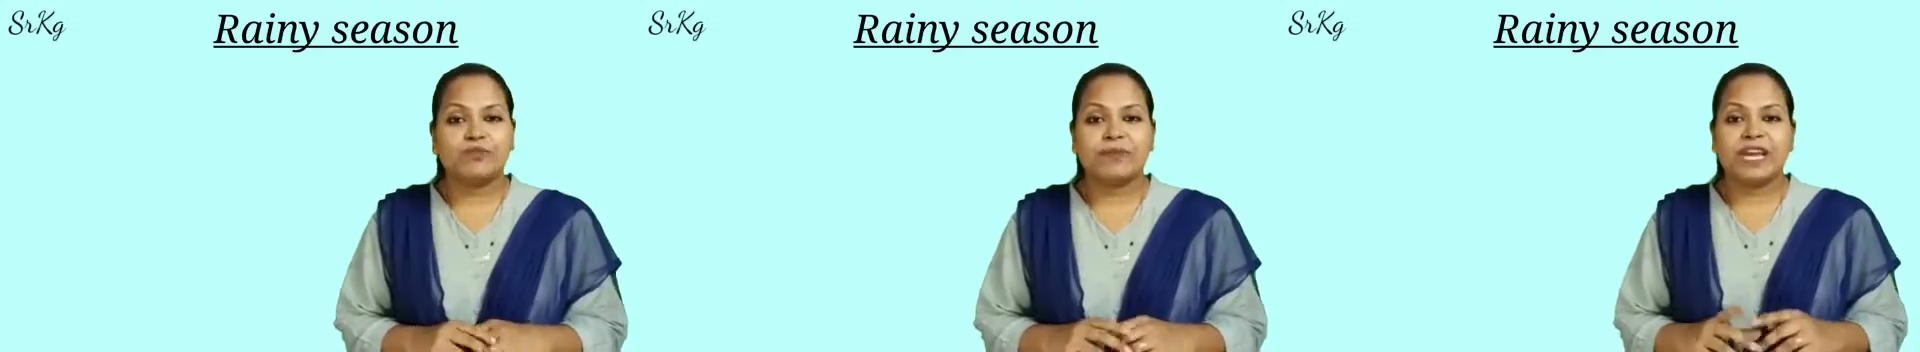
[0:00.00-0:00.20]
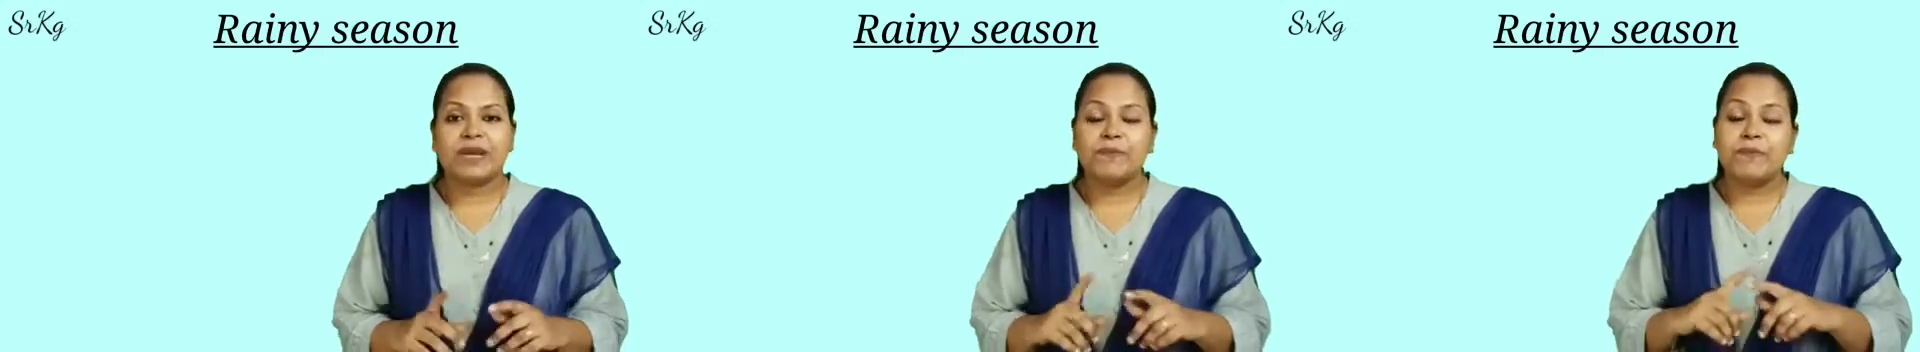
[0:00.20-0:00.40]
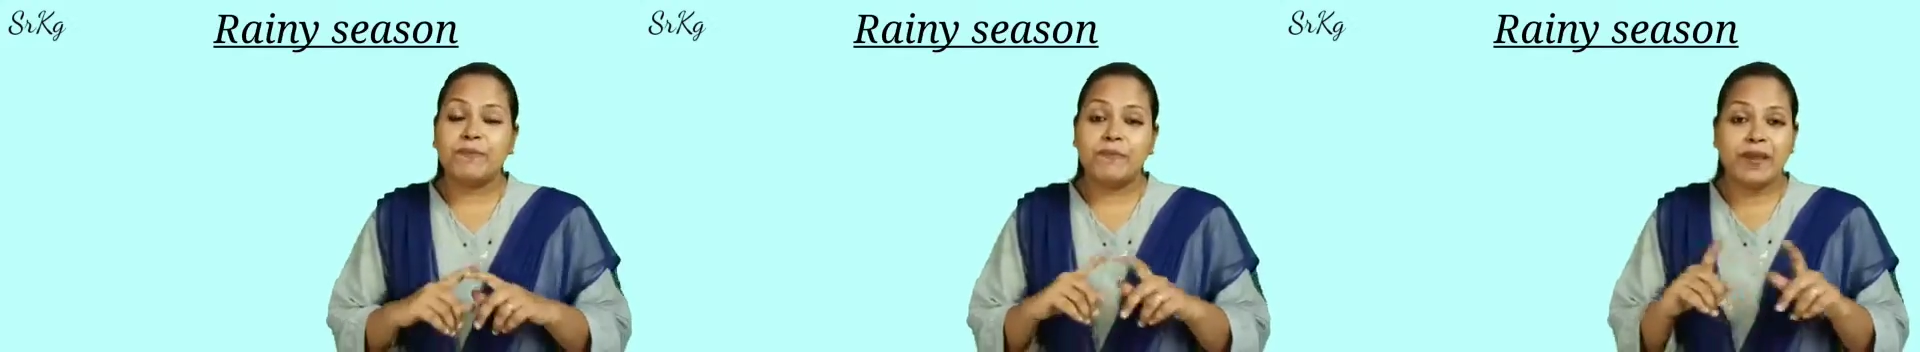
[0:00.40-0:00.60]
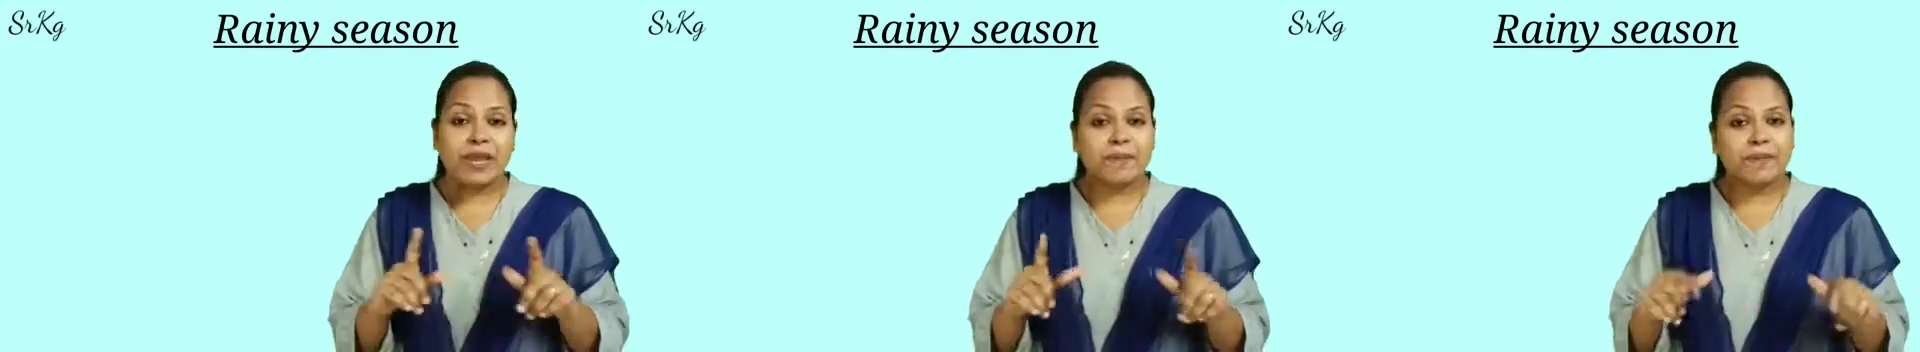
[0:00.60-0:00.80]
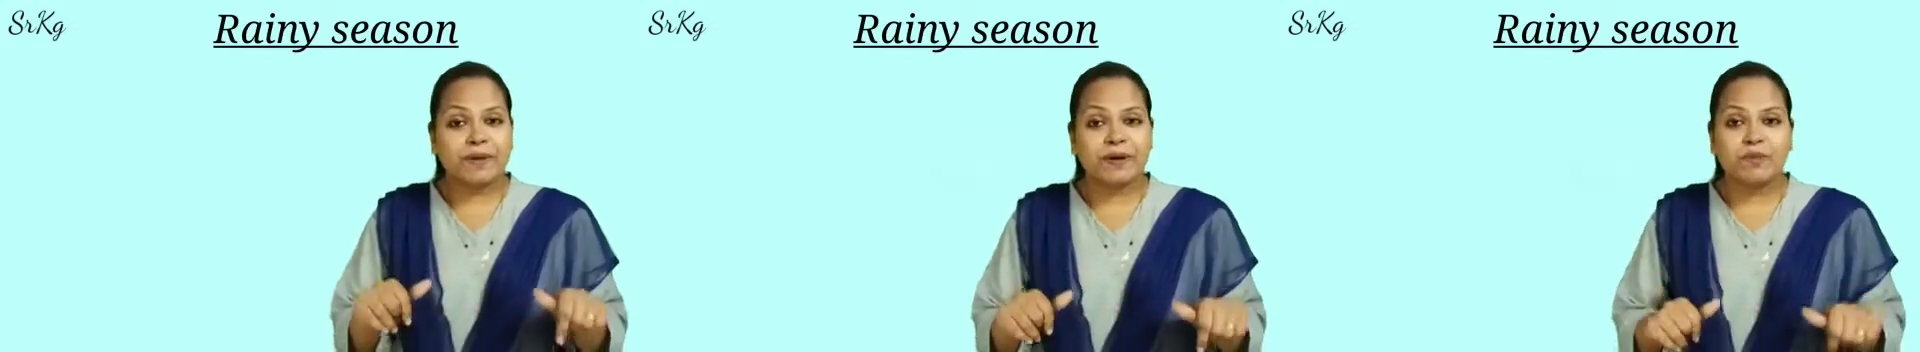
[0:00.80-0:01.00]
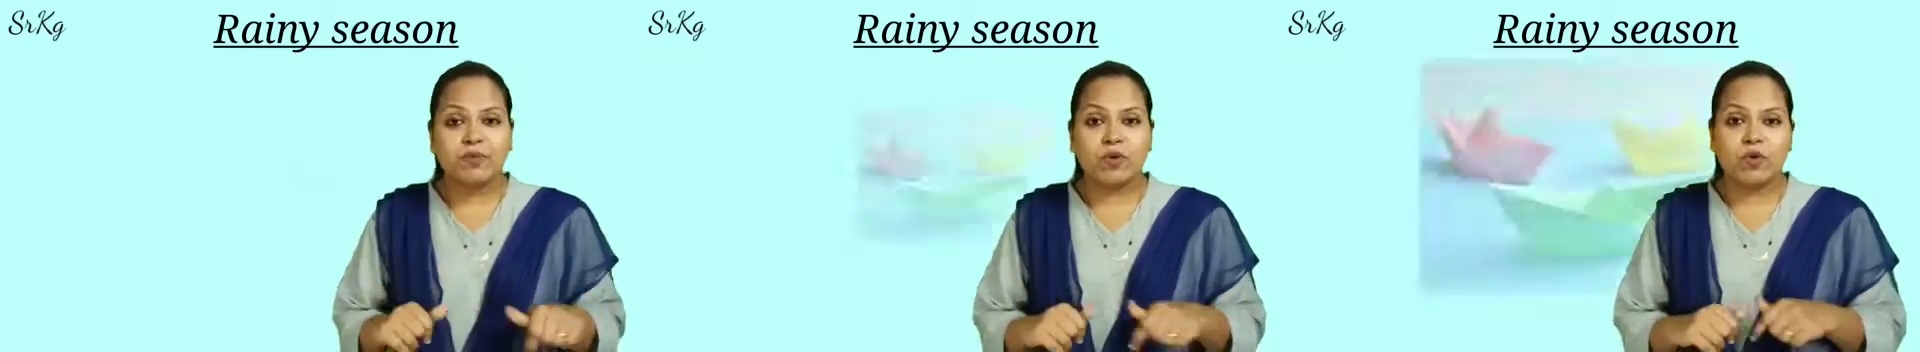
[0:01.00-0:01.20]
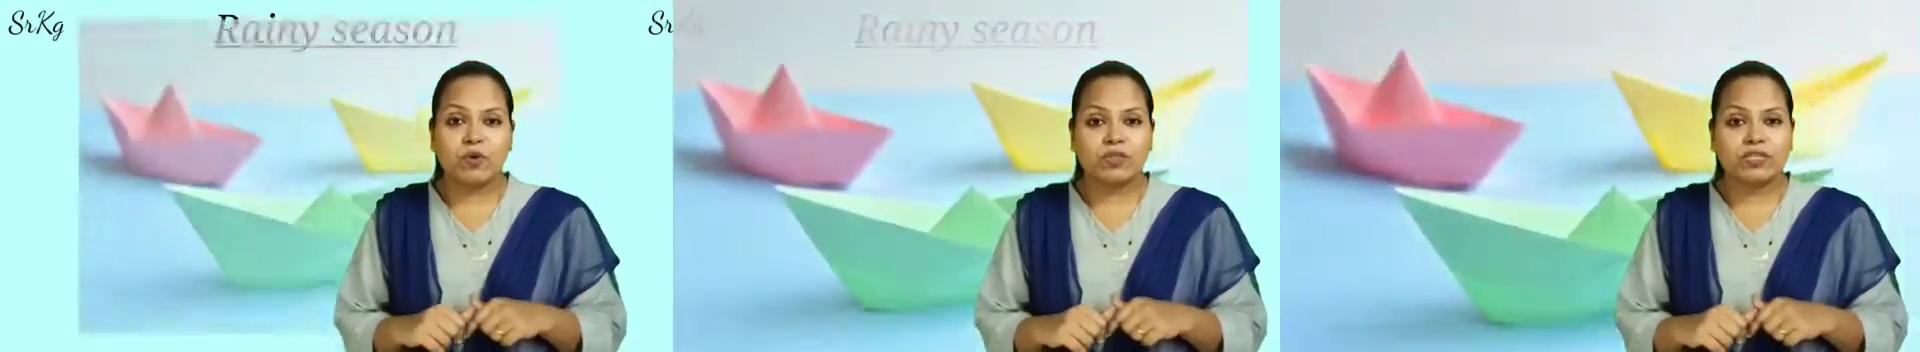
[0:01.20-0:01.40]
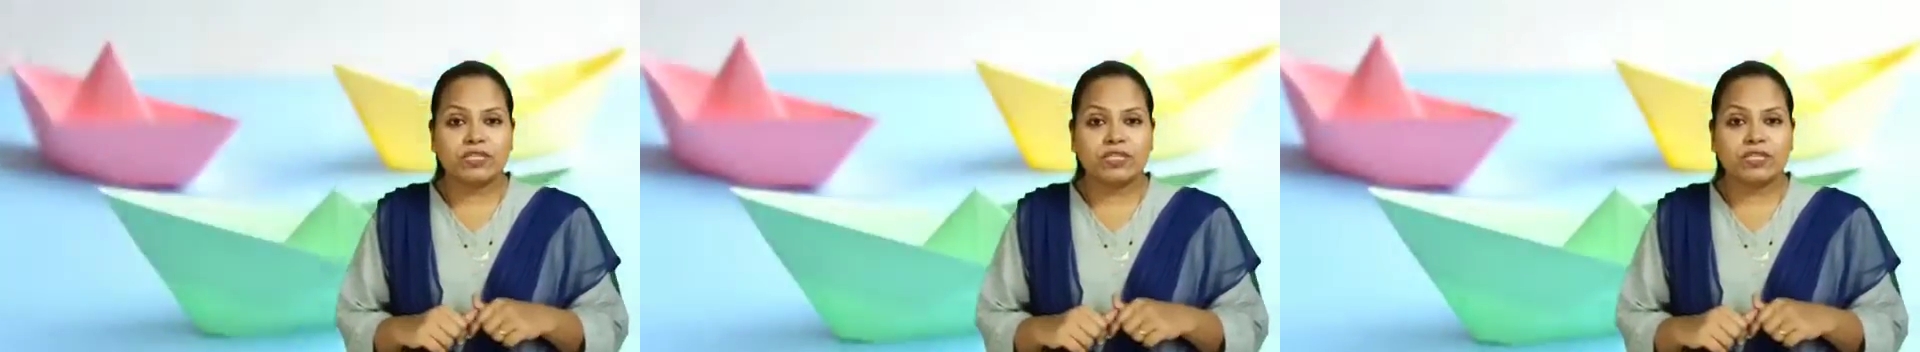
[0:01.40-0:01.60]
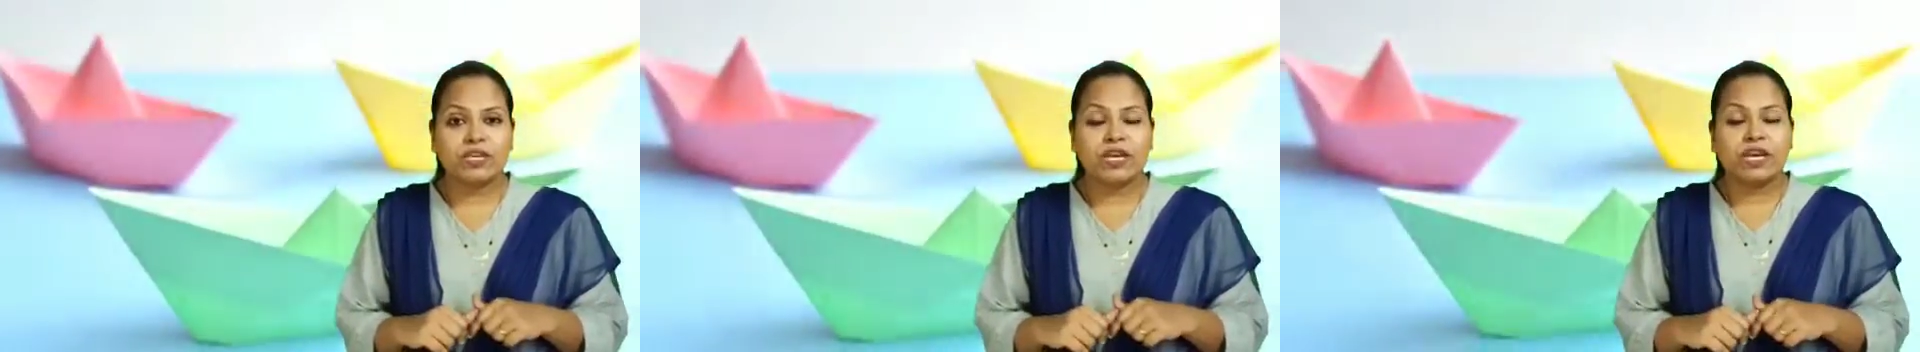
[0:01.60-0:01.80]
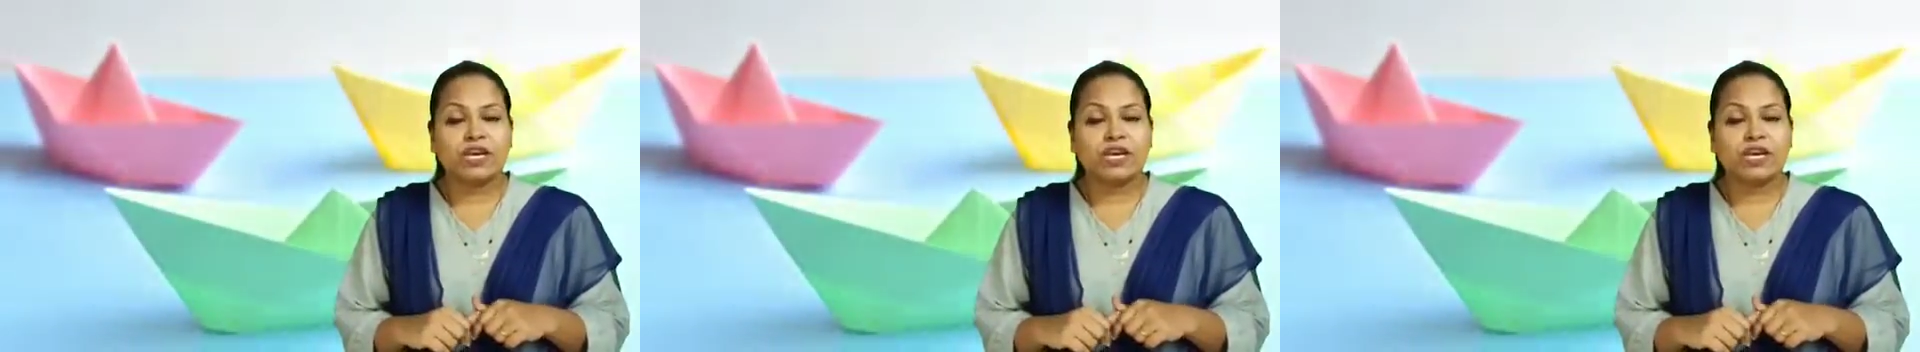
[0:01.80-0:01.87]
make paper boats.